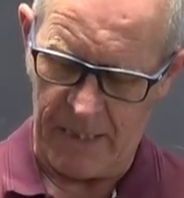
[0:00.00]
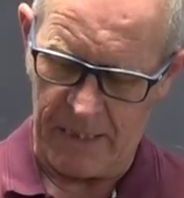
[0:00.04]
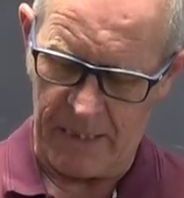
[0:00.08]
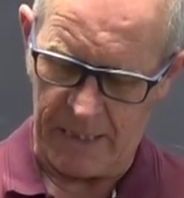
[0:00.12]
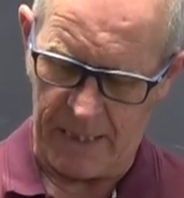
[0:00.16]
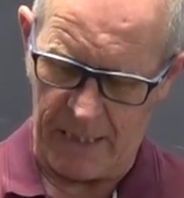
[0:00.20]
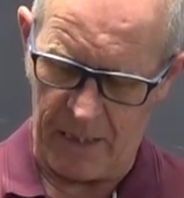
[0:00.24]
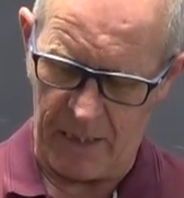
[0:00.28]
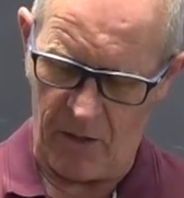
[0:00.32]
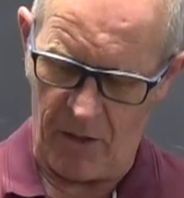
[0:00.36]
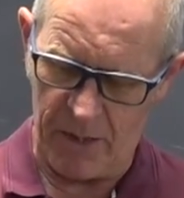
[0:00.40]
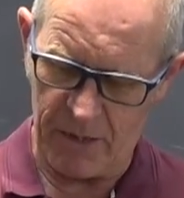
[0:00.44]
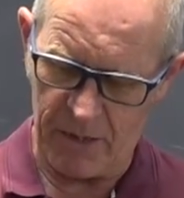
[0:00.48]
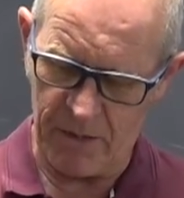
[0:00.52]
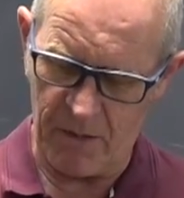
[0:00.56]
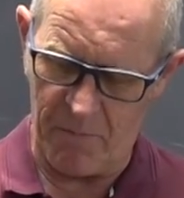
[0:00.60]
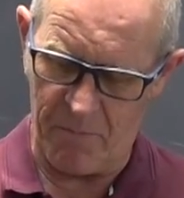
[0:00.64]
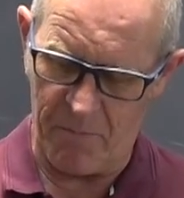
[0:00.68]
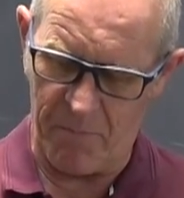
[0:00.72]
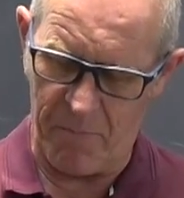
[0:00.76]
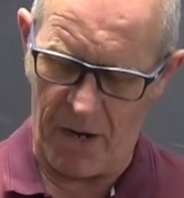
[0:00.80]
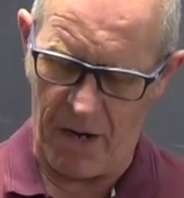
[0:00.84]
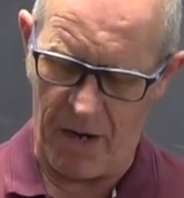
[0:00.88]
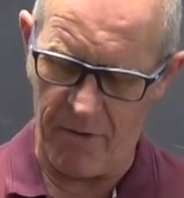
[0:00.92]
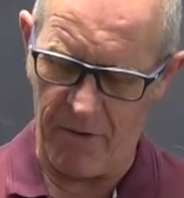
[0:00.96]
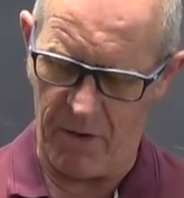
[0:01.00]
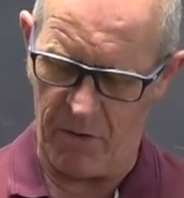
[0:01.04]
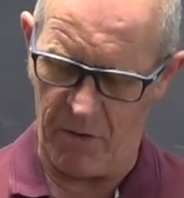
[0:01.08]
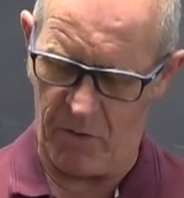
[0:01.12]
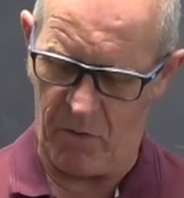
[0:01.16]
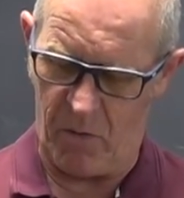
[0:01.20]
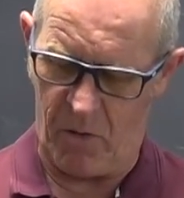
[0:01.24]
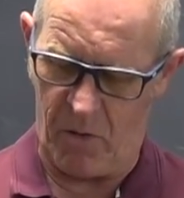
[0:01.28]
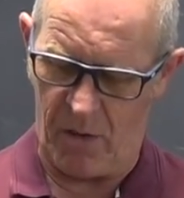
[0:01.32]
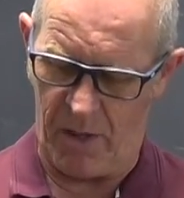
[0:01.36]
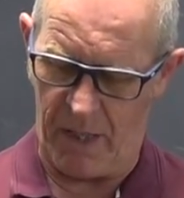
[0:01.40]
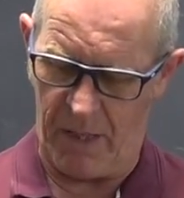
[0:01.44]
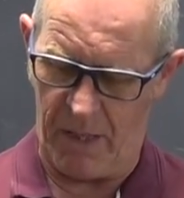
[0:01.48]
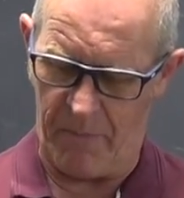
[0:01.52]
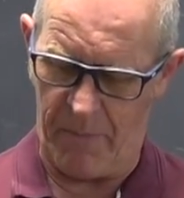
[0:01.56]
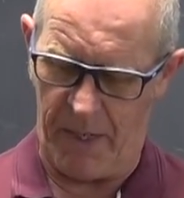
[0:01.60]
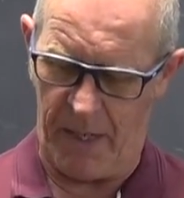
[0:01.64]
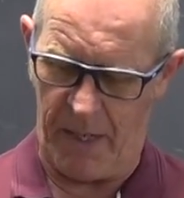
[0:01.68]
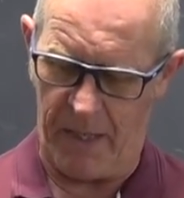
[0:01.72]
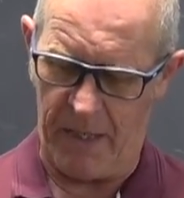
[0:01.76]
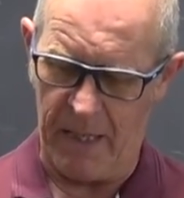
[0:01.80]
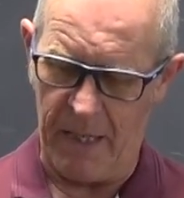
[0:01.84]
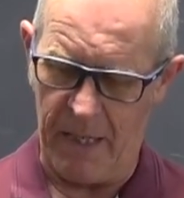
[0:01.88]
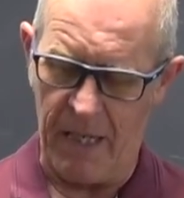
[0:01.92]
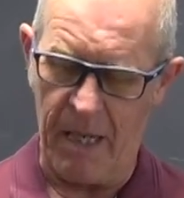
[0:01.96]
they like to burrow quite a
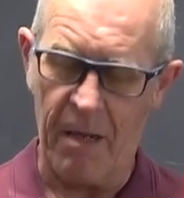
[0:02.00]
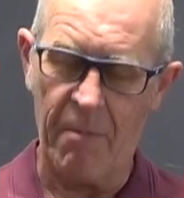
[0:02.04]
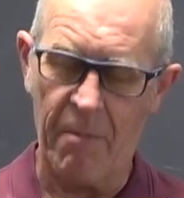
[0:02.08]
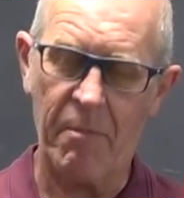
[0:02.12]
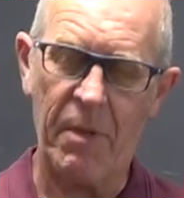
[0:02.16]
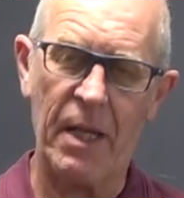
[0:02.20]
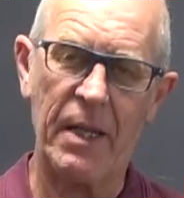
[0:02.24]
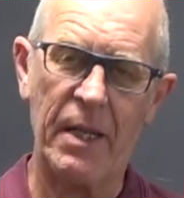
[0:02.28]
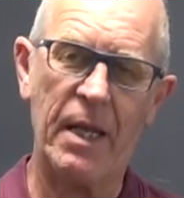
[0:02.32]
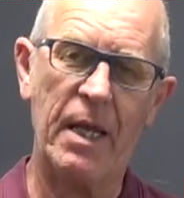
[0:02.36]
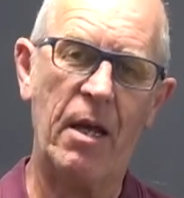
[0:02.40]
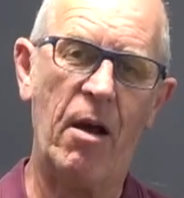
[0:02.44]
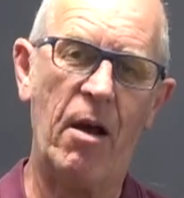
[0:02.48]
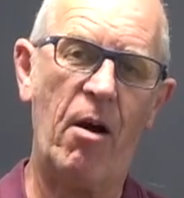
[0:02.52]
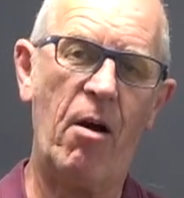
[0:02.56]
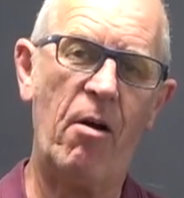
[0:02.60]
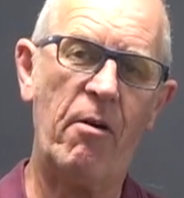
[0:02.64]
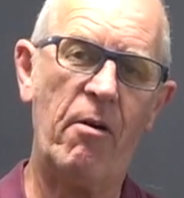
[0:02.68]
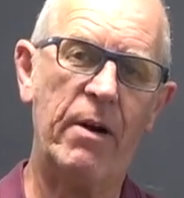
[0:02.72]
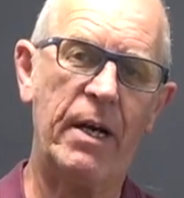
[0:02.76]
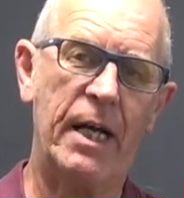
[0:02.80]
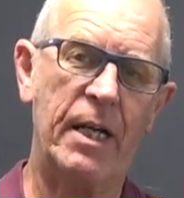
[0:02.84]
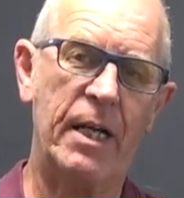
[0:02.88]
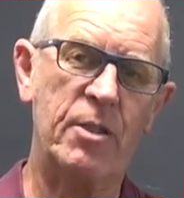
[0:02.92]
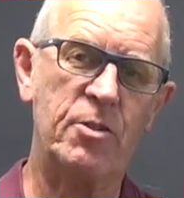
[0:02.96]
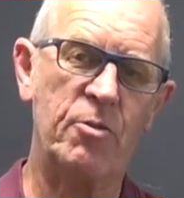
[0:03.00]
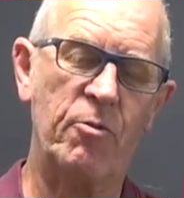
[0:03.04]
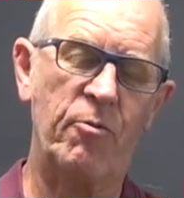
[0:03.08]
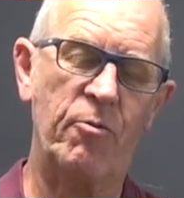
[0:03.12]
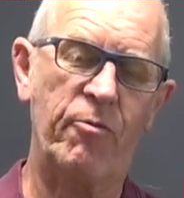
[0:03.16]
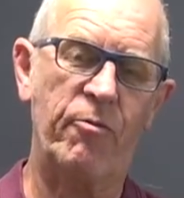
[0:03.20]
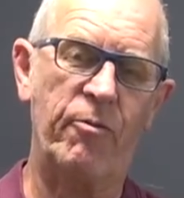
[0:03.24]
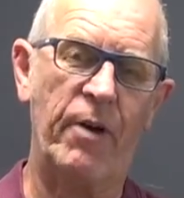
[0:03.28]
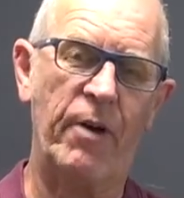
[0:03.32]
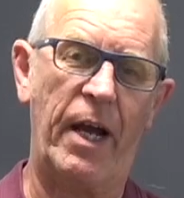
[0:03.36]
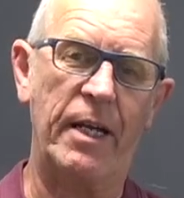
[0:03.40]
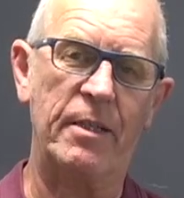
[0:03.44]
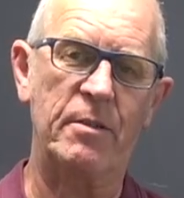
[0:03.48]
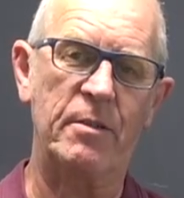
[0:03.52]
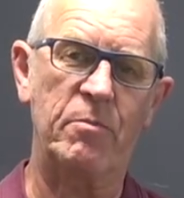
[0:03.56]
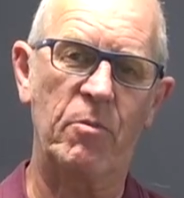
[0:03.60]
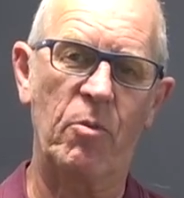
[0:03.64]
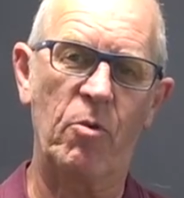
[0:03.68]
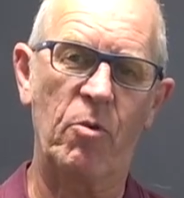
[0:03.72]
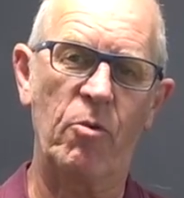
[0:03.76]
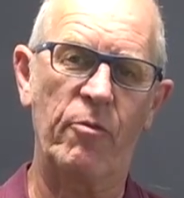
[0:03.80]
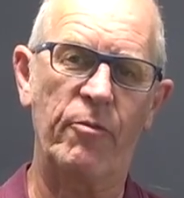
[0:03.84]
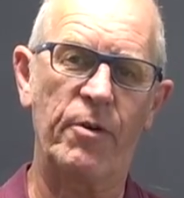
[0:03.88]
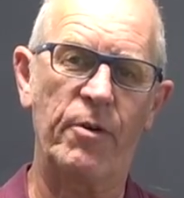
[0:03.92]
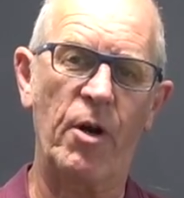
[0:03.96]
bit, but they are in actual fact
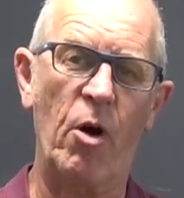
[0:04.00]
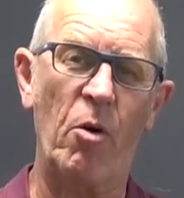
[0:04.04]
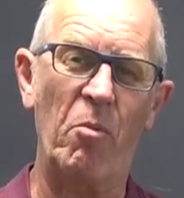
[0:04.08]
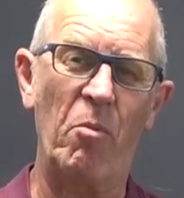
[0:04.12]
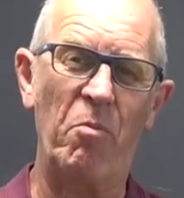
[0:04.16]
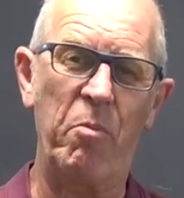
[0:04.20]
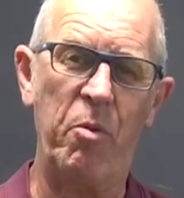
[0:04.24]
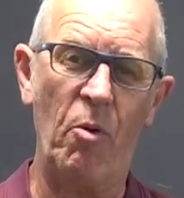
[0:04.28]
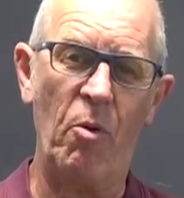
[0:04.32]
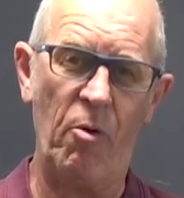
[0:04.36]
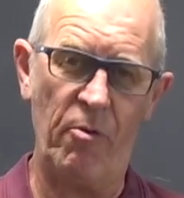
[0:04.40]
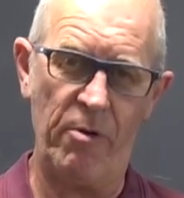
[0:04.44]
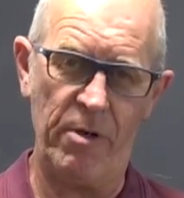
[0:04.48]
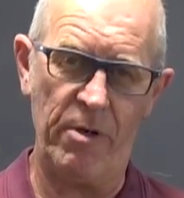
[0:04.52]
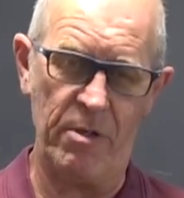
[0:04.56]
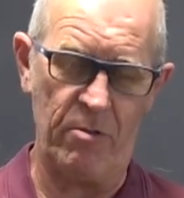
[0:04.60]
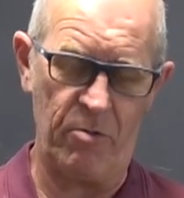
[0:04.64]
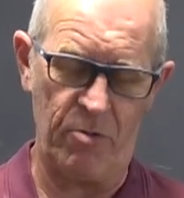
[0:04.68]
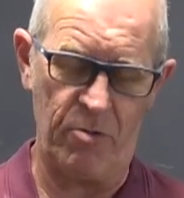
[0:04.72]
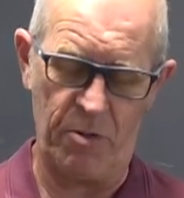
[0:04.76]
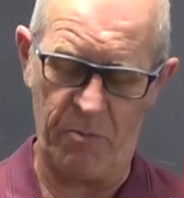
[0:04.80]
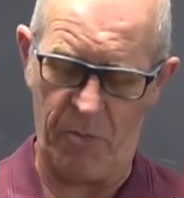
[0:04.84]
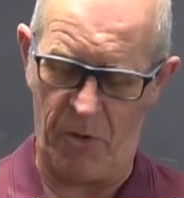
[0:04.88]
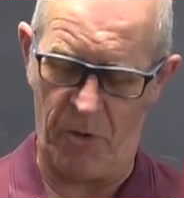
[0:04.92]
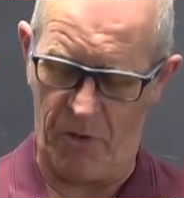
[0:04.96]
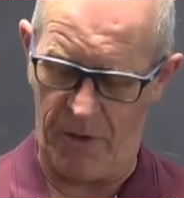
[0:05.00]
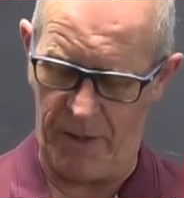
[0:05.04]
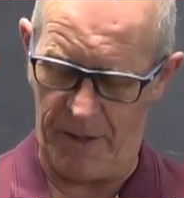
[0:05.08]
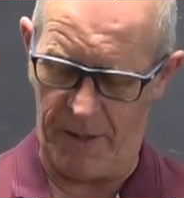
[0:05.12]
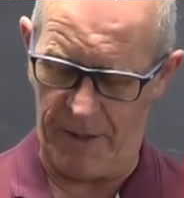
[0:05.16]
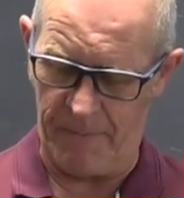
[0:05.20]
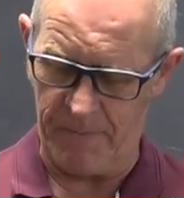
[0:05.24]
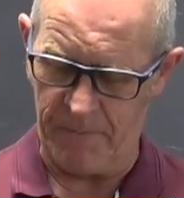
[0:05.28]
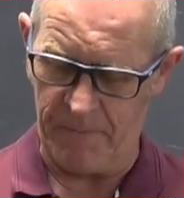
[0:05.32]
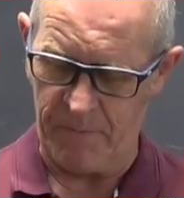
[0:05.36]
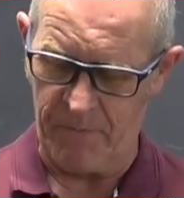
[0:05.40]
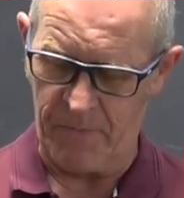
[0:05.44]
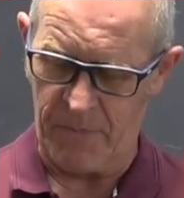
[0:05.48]
more of an arboreal spider.